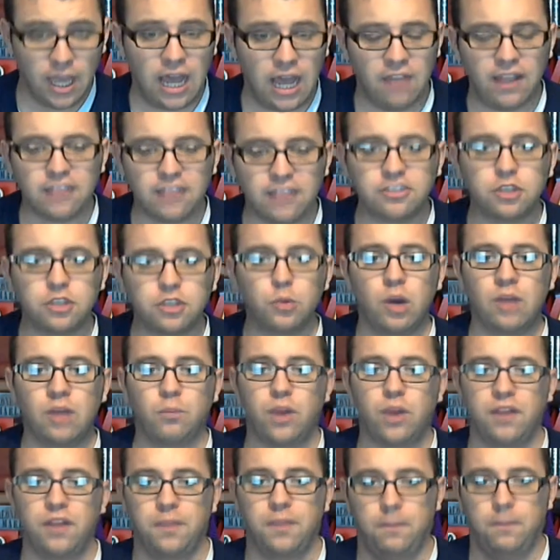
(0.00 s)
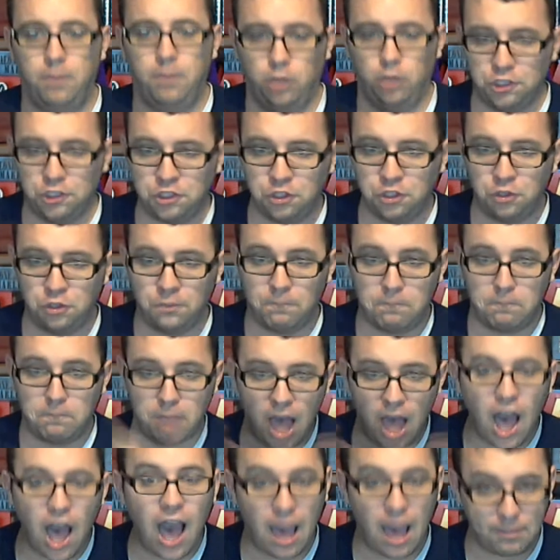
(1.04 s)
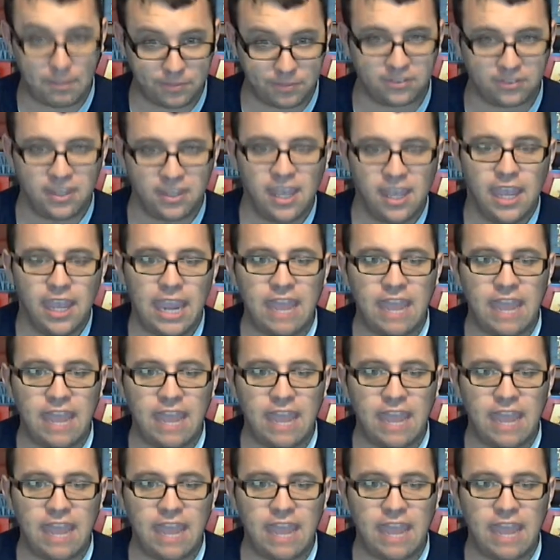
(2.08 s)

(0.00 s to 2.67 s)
That's the one where the balloon pops,